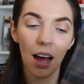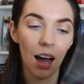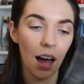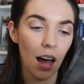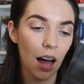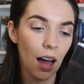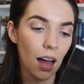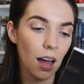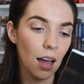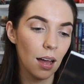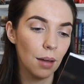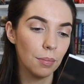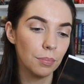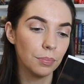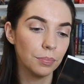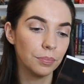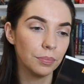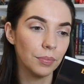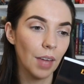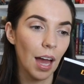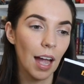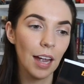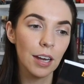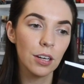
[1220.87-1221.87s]

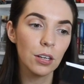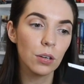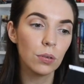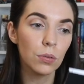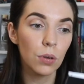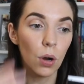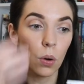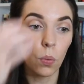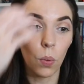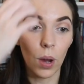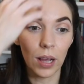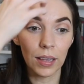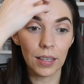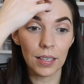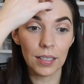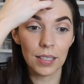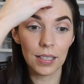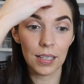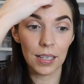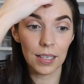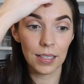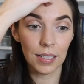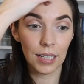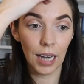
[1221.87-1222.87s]
I don't know what
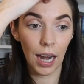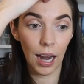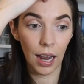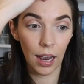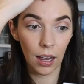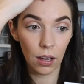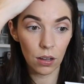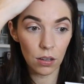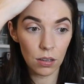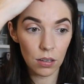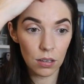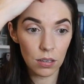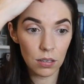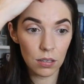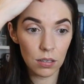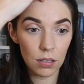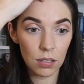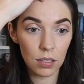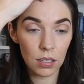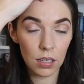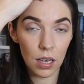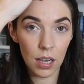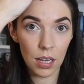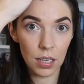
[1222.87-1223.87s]
this
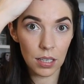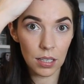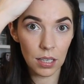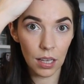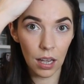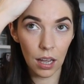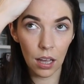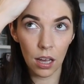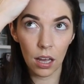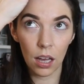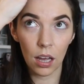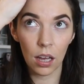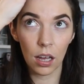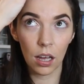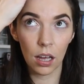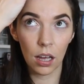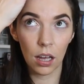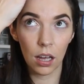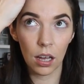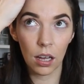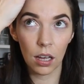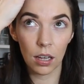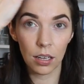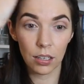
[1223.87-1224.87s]
entails. It's
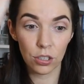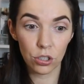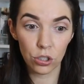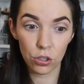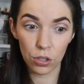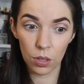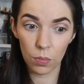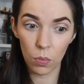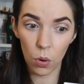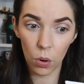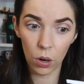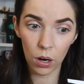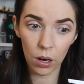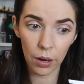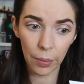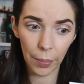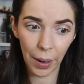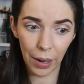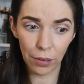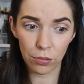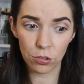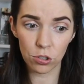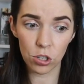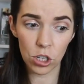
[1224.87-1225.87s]
a extreme horror
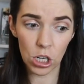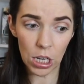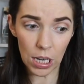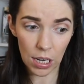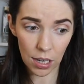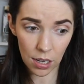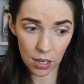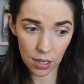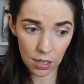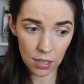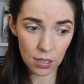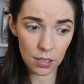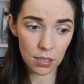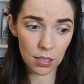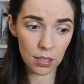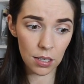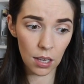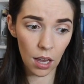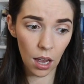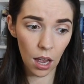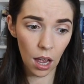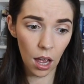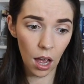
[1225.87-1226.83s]
about cheese.